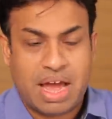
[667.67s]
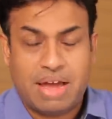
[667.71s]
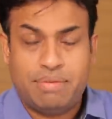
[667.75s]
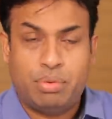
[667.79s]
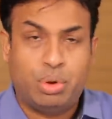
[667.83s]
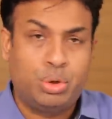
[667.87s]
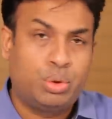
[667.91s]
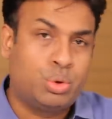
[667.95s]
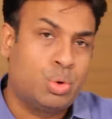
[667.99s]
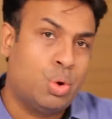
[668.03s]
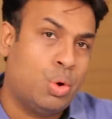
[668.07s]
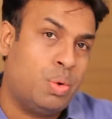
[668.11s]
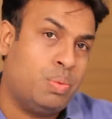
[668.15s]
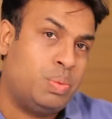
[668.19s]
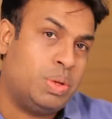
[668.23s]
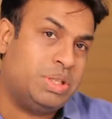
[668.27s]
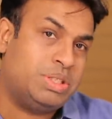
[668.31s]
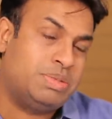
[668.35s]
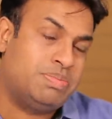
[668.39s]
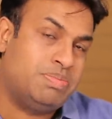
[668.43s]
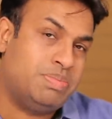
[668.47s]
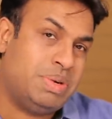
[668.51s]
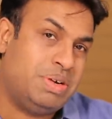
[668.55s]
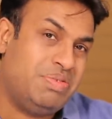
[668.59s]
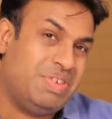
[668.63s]
I would go
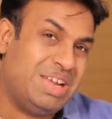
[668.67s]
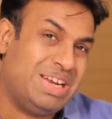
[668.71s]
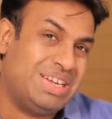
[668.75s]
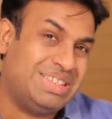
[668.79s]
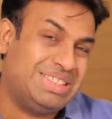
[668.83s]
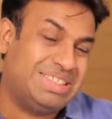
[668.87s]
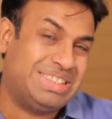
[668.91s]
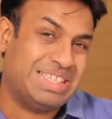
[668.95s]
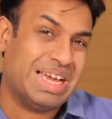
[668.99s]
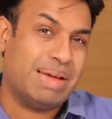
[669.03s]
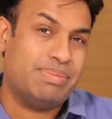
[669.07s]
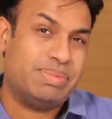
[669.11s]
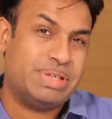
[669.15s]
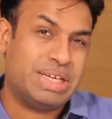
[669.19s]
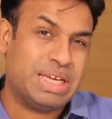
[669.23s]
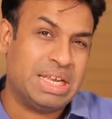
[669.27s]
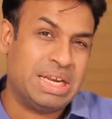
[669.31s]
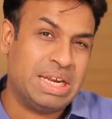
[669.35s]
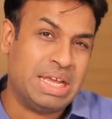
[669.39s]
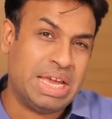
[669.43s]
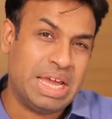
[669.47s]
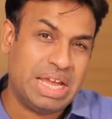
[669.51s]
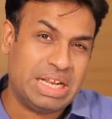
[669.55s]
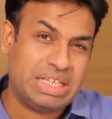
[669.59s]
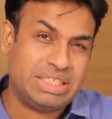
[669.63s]
with between a Samsung
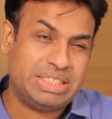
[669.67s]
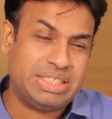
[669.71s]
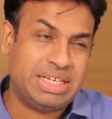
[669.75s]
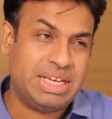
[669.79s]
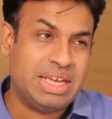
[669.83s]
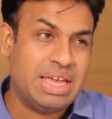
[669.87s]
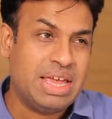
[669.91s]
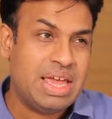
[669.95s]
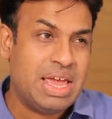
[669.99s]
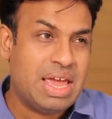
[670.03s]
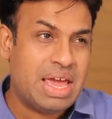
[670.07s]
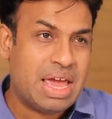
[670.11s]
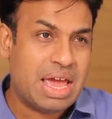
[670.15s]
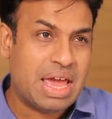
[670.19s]
and an LG.